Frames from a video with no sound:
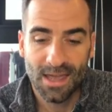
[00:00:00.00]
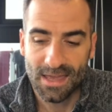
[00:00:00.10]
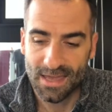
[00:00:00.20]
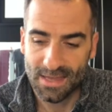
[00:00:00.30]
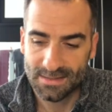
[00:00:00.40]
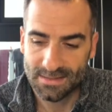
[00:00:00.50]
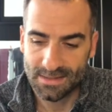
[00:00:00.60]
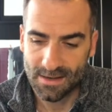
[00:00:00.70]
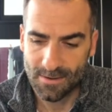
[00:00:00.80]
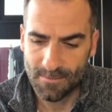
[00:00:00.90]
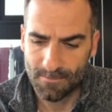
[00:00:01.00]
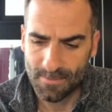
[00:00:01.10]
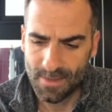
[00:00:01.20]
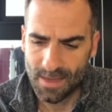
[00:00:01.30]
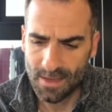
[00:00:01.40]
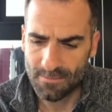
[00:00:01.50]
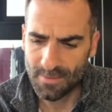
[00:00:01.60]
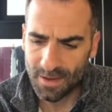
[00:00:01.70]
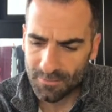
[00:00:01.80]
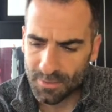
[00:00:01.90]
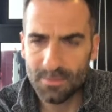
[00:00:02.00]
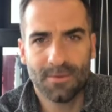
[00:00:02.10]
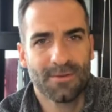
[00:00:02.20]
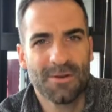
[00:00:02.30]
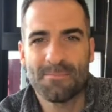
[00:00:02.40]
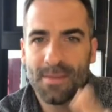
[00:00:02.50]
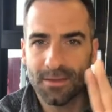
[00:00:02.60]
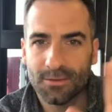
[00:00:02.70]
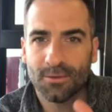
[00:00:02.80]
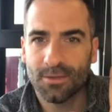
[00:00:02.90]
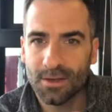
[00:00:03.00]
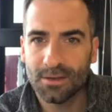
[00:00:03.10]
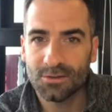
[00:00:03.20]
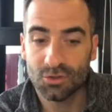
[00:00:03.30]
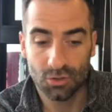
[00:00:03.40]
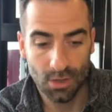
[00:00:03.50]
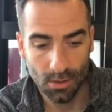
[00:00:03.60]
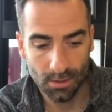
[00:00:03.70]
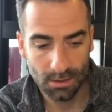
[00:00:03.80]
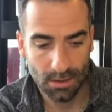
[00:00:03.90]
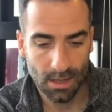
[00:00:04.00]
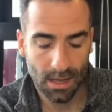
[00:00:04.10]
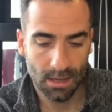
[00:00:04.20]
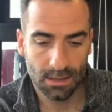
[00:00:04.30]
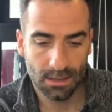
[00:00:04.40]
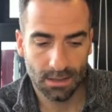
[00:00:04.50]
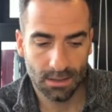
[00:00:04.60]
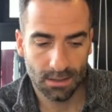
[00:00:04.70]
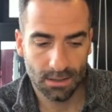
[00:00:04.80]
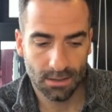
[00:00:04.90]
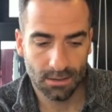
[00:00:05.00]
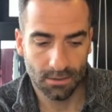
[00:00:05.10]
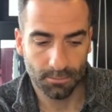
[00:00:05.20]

It, um, it may have been a very mental thing, just knowing that the